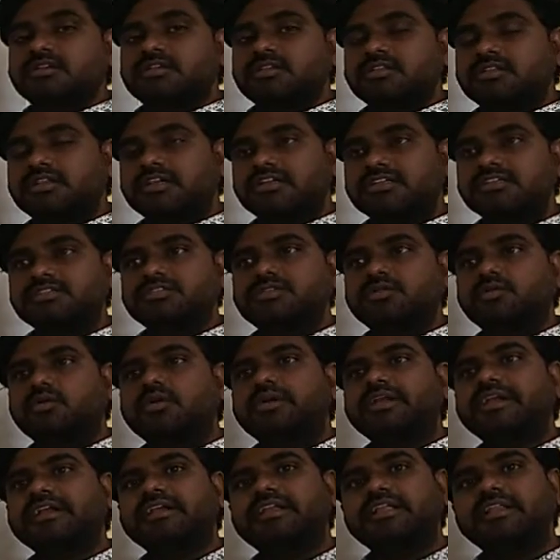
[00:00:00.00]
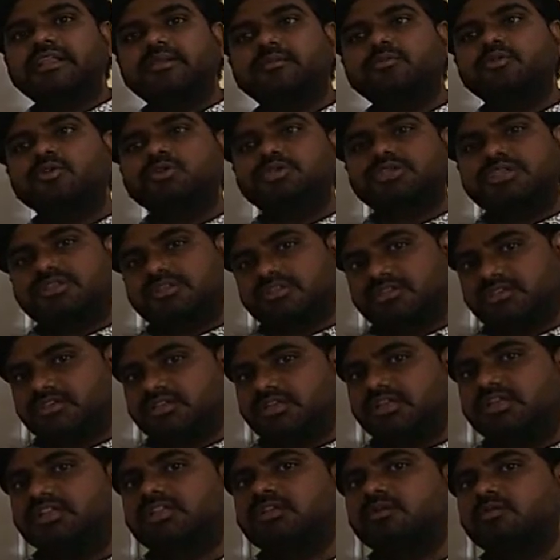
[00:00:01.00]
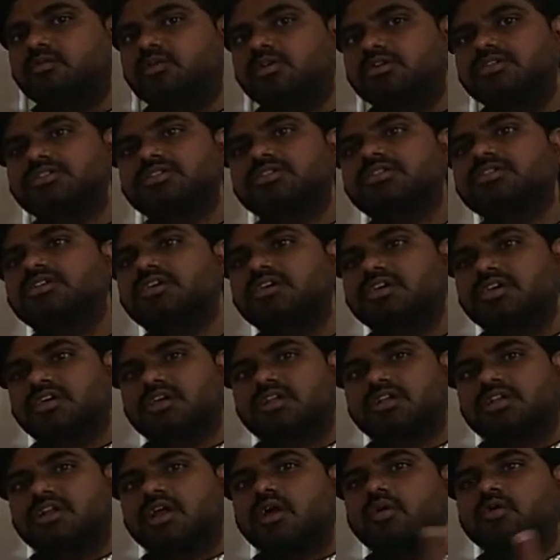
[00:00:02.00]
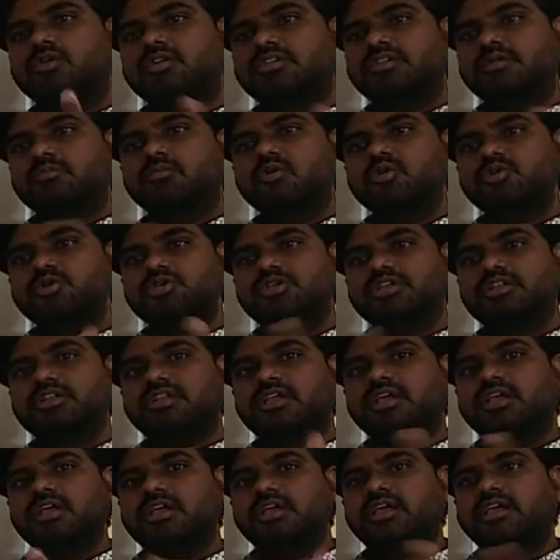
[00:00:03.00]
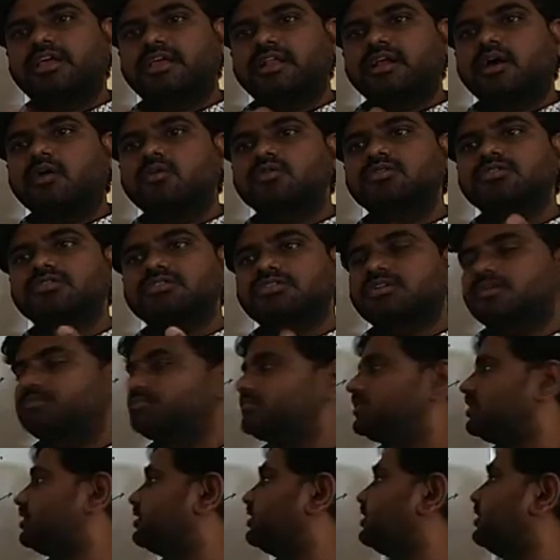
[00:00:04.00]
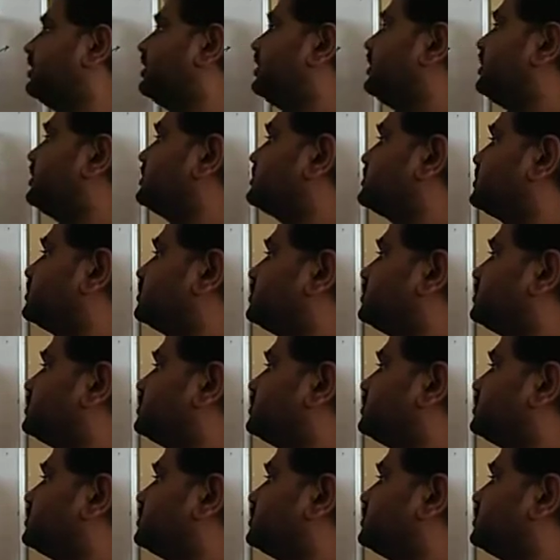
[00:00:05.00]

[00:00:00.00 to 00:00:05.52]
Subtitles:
that is rotatory motion, in other words, round, the motion around something. So